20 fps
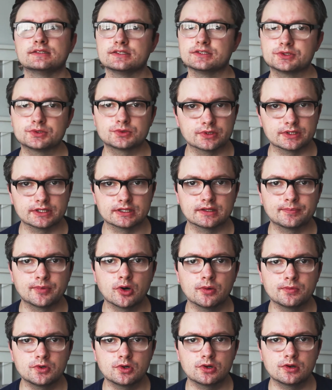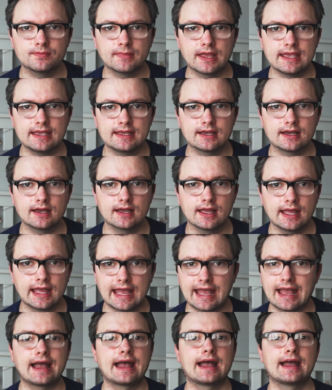destroy the popcorn maker,
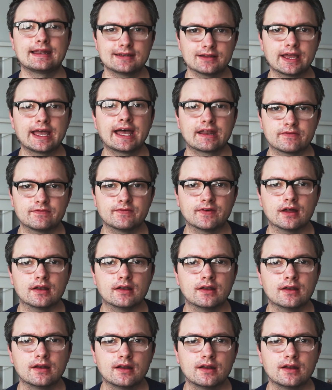and I had fun.